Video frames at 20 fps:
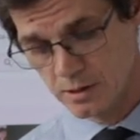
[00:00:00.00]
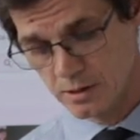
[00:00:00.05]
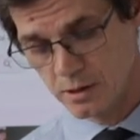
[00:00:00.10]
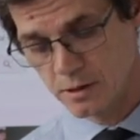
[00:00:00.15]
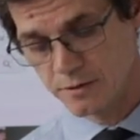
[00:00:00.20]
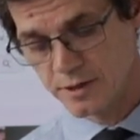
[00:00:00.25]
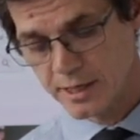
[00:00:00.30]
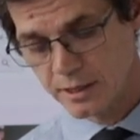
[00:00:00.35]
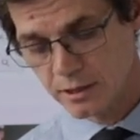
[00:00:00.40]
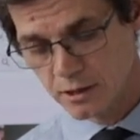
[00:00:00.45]

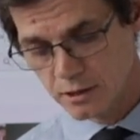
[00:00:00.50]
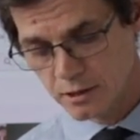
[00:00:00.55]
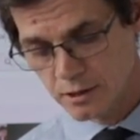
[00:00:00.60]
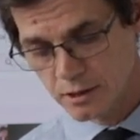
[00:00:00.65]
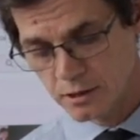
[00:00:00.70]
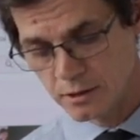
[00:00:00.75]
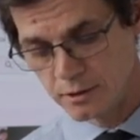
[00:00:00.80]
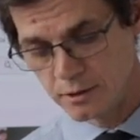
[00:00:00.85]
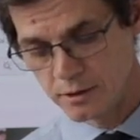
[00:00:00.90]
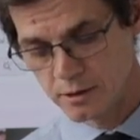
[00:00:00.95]
And then
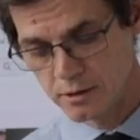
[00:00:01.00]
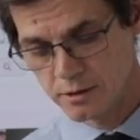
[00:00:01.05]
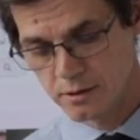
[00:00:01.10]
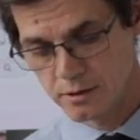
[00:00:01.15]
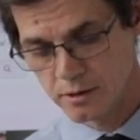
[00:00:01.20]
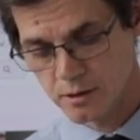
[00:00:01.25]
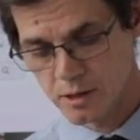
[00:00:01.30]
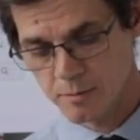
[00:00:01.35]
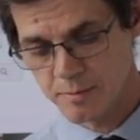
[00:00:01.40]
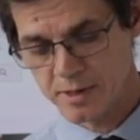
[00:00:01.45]
learn
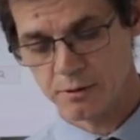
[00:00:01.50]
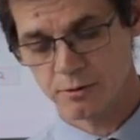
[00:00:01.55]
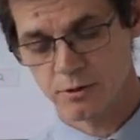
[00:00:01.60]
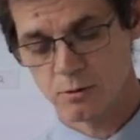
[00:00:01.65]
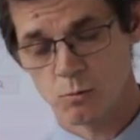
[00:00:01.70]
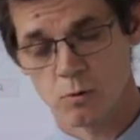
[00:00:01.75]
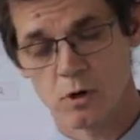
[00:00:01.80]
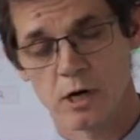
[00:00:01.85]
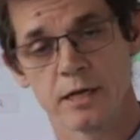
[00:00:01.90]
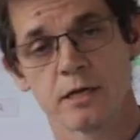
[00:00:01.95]
about the
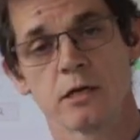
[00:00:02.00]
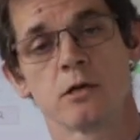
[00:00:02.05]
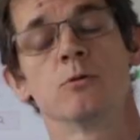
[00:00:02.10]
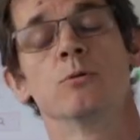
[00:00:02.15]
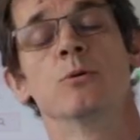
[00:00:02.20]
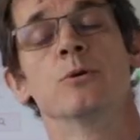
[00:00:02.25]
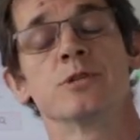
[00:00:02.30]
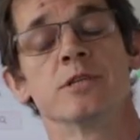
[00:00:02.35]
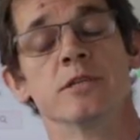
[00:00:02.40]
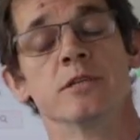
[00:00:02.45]
wider
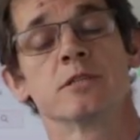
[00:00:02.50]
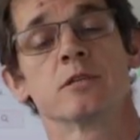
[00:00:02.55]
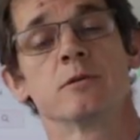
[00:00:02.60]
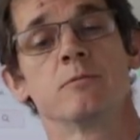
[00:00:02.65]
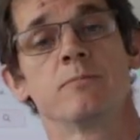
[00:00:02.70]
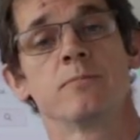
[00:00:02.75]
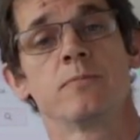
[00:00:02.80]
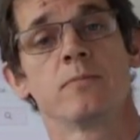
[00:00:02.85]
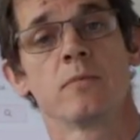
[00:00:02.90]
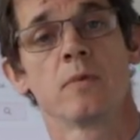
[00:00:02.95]
causes,
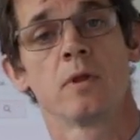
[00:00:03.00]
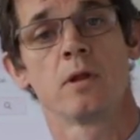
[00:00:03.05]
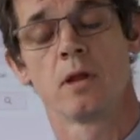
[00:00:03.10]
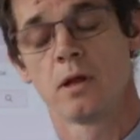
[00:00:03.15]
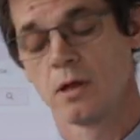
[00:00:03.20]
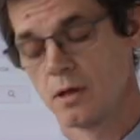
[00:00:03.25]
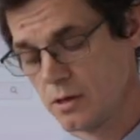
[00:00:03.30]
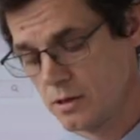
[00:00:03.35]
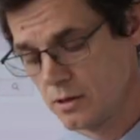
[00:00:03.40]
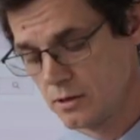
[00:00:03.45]

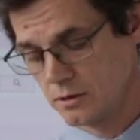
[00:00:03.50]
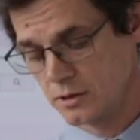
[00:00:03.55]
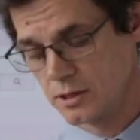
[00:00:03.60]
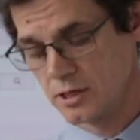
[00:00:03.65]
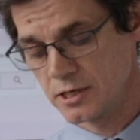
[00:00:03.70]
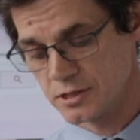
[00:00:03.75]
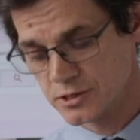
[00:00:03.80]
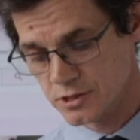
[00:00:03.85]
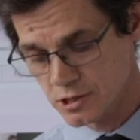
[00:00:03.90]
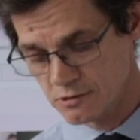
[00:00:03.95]
the
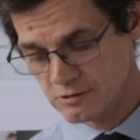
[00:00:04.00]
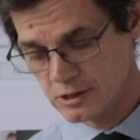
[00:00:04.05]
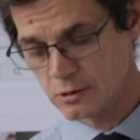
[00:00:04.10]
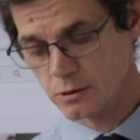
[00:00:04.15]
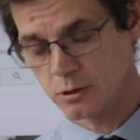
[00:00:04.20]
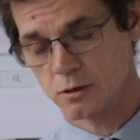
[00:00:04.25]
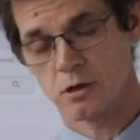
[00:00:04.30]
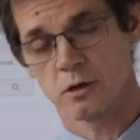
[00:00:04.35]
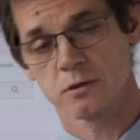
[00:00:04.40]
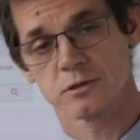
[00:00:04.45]

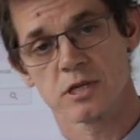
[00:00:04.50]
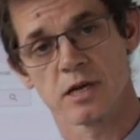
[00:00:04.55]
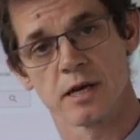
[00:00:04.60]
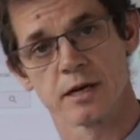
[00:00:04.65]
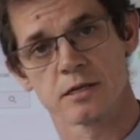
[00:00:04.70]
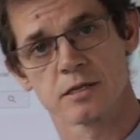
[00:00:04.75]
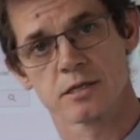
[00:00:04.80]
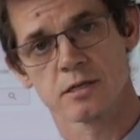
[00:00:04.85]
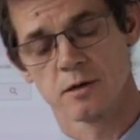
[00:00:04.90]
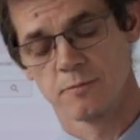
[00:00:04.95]
historical
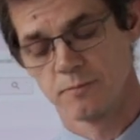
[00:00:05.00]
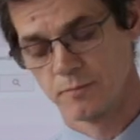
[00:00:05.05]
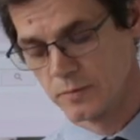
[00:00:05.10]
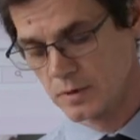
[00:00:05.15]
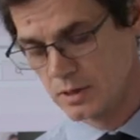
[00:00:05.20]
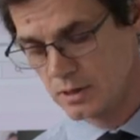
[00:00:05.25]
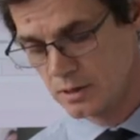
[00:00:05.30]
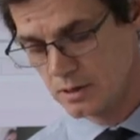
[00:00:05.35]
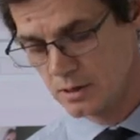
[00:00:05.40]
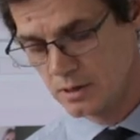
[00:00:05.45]
context,
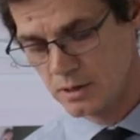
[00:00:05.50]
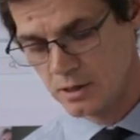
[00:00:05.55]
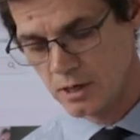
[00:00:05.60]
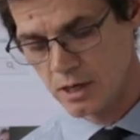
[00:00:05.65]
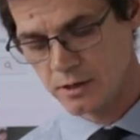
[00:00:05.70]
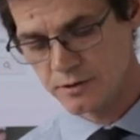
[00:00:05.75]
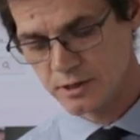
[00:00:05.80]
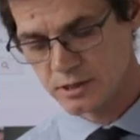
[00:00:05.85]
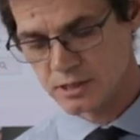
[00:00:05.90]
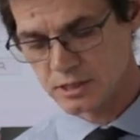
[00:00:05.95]

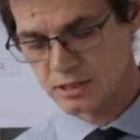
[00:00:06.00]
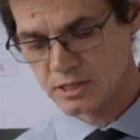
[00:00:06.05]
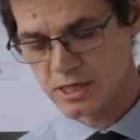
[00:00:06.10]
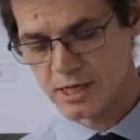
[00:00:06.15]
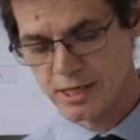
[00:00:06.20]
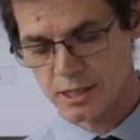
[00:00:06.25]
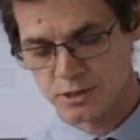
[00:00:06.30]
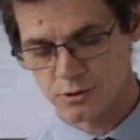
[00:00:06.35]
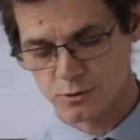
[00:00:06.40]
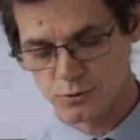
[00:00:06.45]
and the
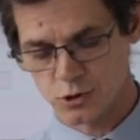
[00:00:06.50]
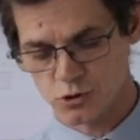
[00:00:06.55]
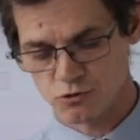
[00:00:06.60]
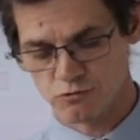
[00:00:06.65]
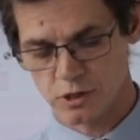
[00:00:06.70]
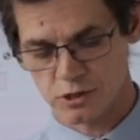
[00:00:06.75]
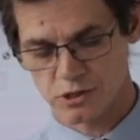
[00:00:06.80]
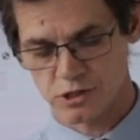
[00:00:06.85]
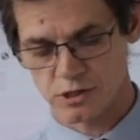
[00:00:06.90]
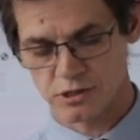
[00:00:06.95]
societal
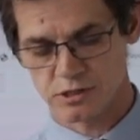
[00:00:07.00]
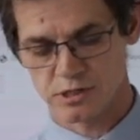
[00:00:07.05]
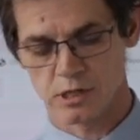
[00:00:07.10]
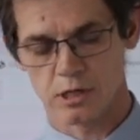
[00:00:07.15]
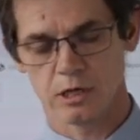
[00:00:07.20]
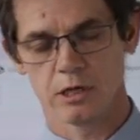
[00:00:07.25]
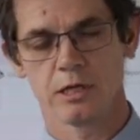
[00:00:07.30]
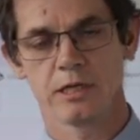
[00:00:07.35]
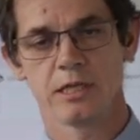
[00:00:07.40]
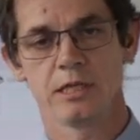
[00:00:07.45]
structures
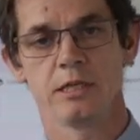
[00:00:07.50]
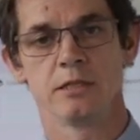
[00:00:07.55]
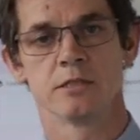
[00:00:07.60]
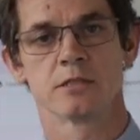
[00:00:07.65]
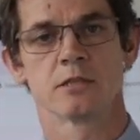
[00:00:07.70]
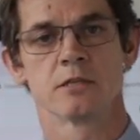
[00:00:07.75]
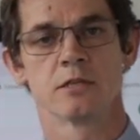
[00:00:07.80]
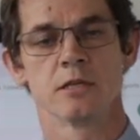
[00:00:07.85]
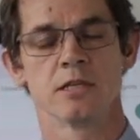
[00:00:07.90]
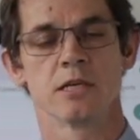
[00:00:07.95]
that lead
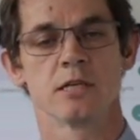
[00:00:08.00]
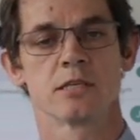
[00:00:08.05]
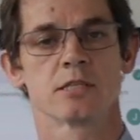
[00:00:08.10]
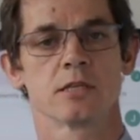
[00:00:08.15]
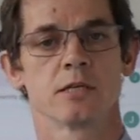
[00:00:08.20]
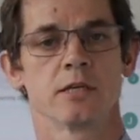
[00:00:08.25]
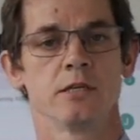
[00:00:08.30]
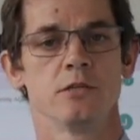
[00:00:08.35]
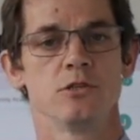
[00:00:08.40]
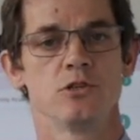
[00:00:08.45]
to
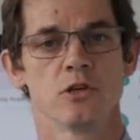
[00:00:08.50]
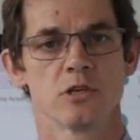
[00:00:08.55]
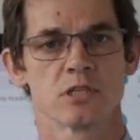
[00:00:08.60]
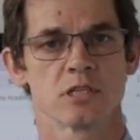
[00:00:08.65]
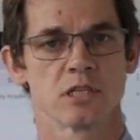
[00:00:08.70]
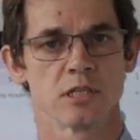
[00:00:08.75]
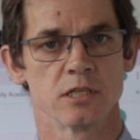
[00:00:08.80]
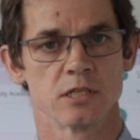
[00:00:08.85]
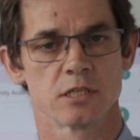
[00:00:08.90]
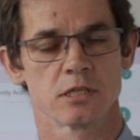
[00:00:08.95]
this
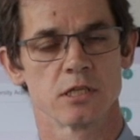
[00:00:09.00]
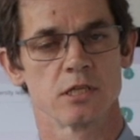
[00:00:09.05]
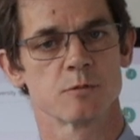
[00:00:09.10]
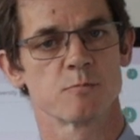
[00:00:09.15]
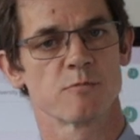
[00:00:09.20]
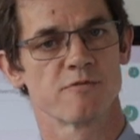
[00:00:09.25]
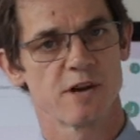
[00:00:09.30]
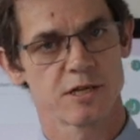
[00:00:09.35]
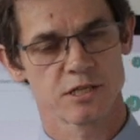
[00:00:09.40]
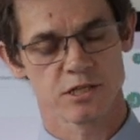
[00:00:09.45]
injustice, this
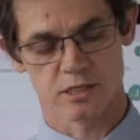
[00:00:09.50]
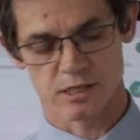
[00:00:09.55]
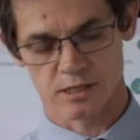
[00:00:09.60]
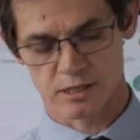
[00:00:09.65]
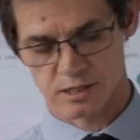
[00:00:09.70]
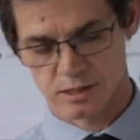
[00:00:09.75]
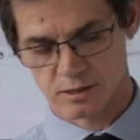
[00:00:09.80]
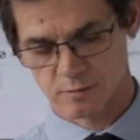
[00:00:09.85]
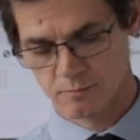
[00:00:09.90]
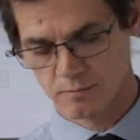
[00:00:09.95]

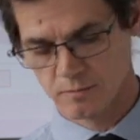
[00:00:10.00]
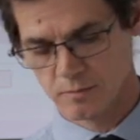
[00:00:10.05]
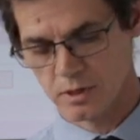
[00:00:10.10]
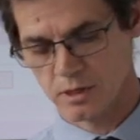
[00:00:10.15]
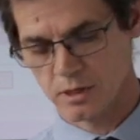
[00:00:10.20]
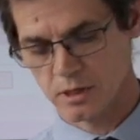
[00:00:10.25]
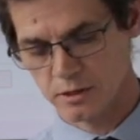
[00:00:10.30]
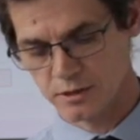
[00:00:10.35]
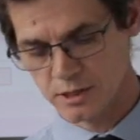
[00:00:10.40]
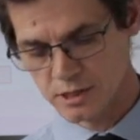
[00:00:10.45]
prejudice,
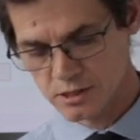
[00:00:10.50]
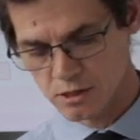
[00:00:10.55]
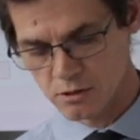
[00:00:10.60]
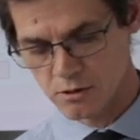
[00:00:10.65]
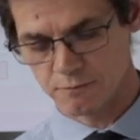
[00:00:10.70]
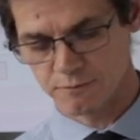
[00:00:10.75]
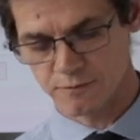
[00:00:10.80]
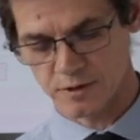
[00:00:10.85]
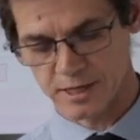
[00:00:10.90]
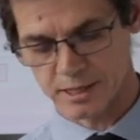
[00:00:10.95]
and this
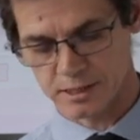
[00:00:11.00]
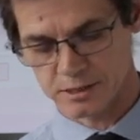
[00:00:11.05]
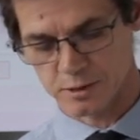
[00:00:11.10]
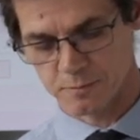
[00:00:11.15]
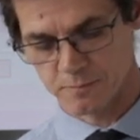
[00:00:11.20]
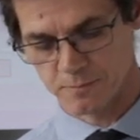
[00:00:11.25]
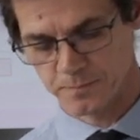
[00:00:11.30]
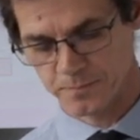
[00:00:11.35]
conflict.